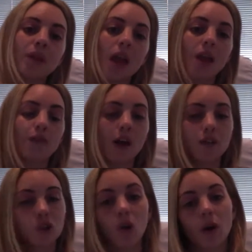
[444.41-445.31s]
If you have a
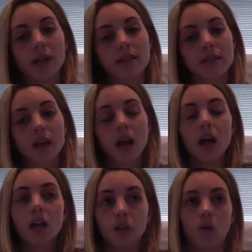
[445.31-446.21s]
choice,
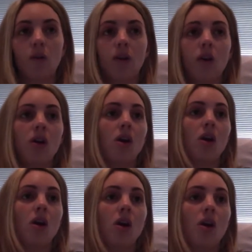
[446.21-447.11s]
look,
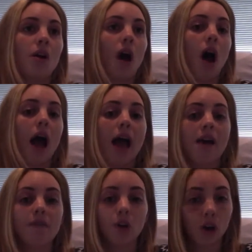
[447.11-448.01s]

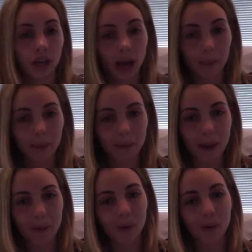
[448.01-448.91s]
I've known a couple of
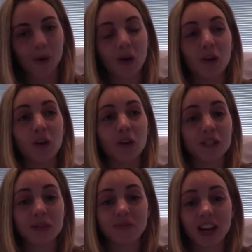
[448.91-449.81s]
people who
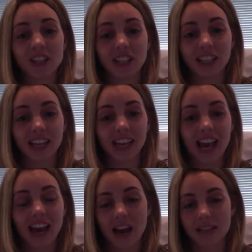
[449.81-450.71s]
use them vaginally,
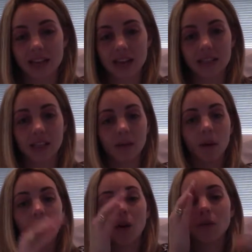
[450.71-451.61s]
and I say to them,
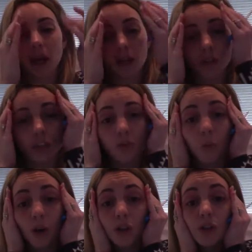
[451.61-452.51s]
oh my goodness,
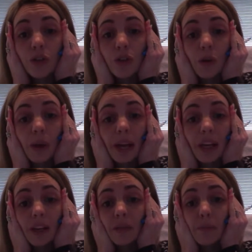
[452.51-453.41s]
what are you
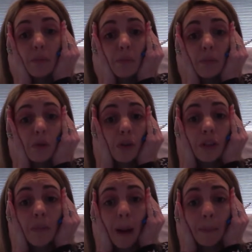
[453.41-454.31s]
doing? Put
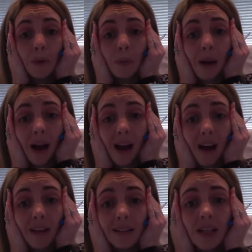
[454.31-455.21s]
them up your
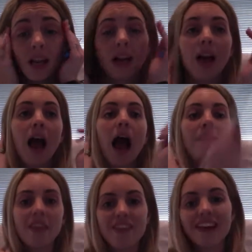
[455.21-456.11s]
butt. And
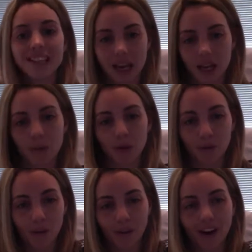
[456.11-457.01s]
then they thank me
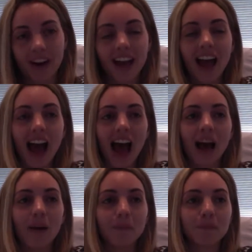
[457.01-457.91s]
for it.
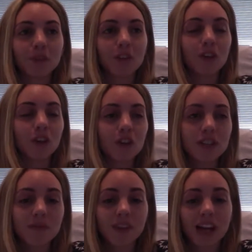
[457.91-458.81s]
If you use
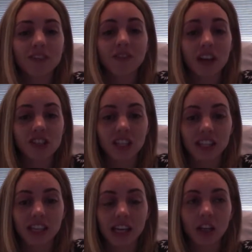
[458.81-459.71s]
them
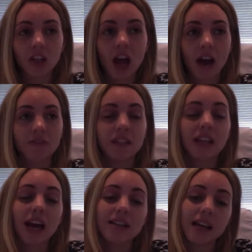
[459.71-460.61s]
vaginally, you have to
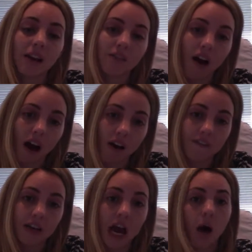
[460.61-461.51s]
lay down for half
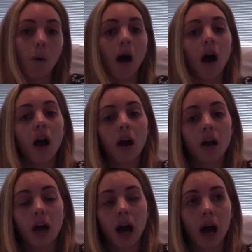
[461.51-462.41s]
an hour.
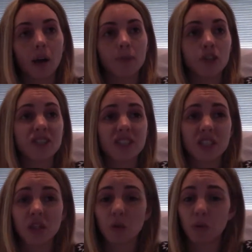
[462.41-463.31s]
You
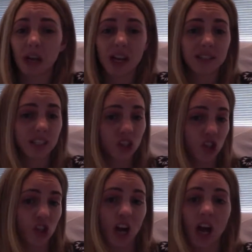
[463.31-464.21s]
still get
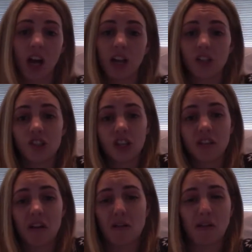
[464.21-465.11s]
discharge
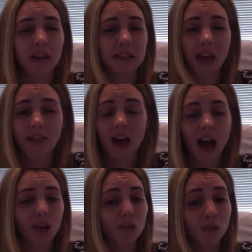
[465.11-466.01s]
and things like
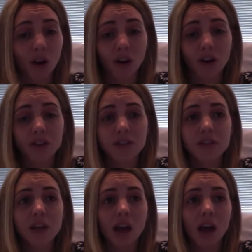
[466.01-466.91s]
that.
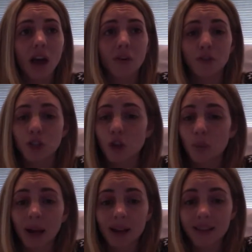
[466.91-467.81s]
Gross. For 2
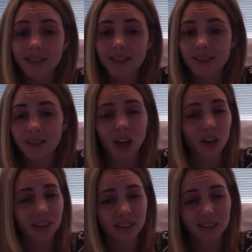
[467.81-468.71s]
weeks, I
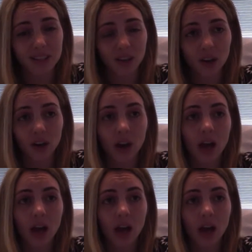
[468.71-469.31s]
don't think so.